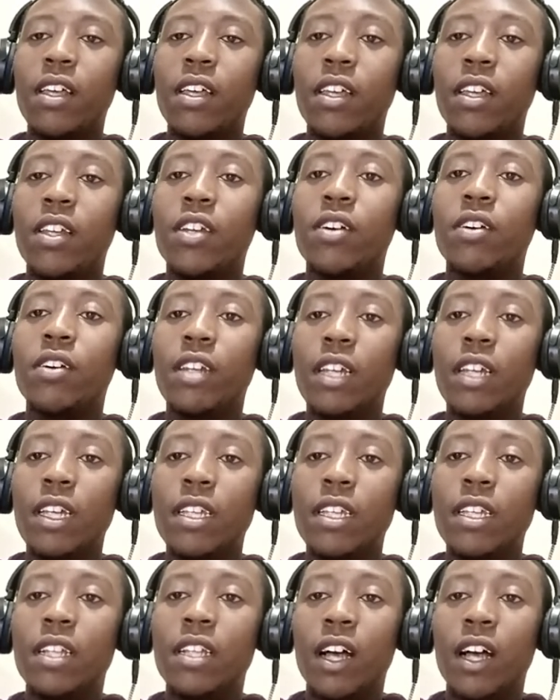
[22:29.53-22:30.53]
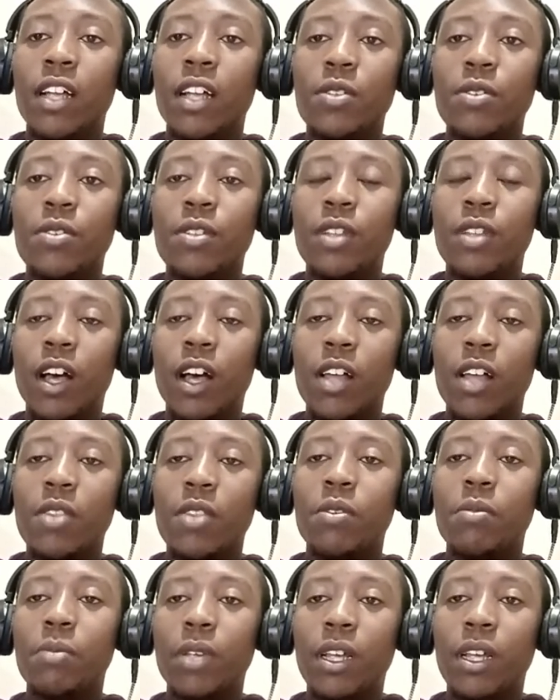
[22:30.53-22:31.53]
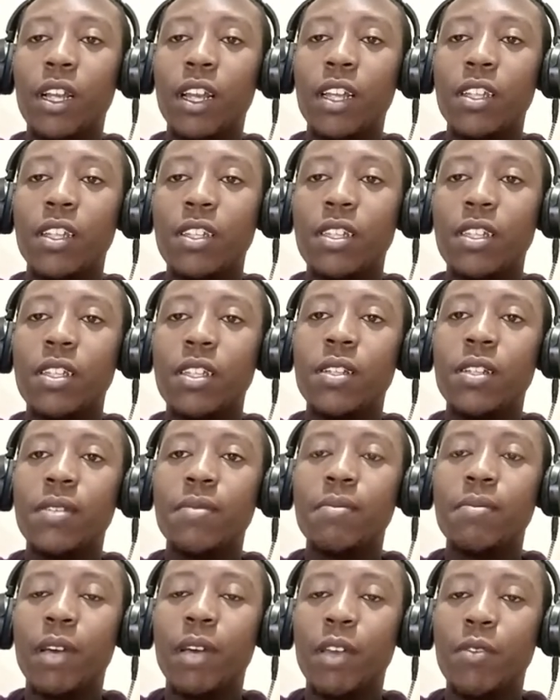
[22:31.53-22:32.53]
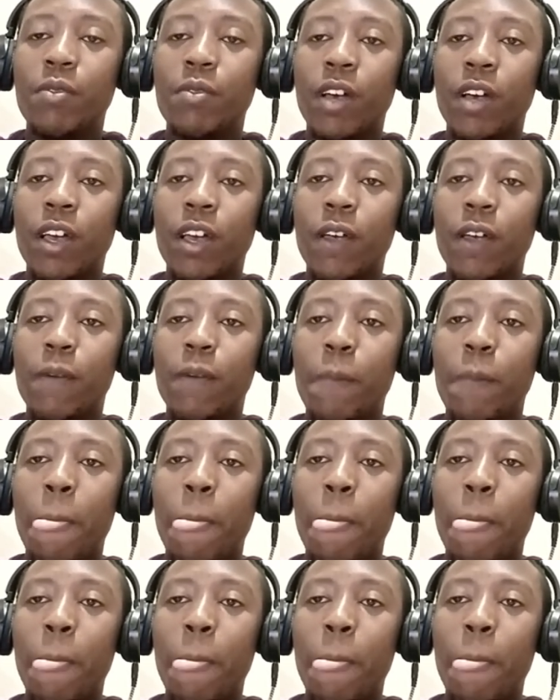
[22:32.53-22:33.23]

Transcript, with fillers: In our days, the earth, would be cleansed by fire.